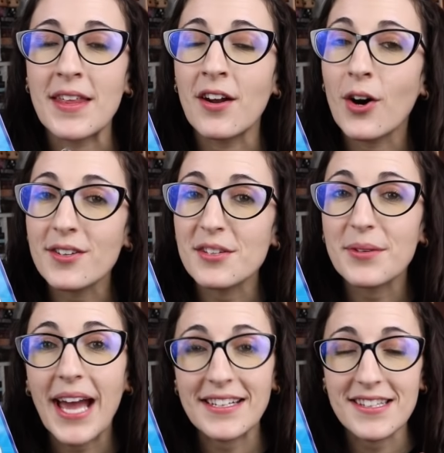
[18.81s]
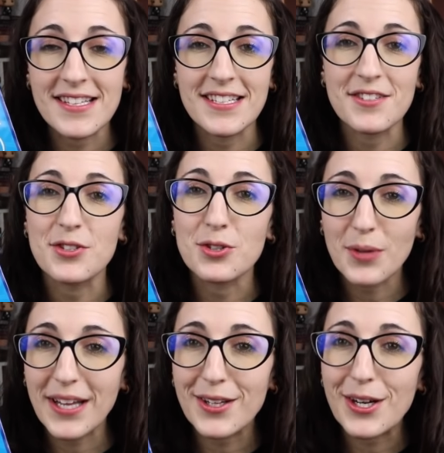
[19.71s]
and then also react to the season 2
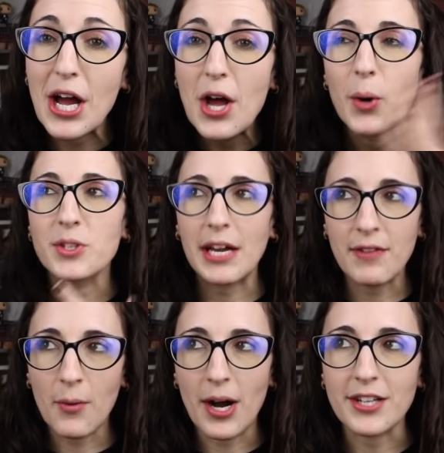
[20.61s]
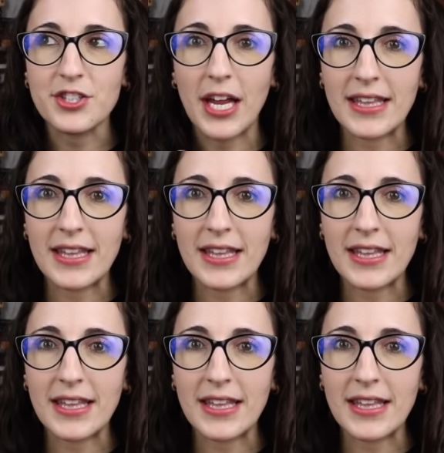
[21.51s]
trailer, which I've not watched.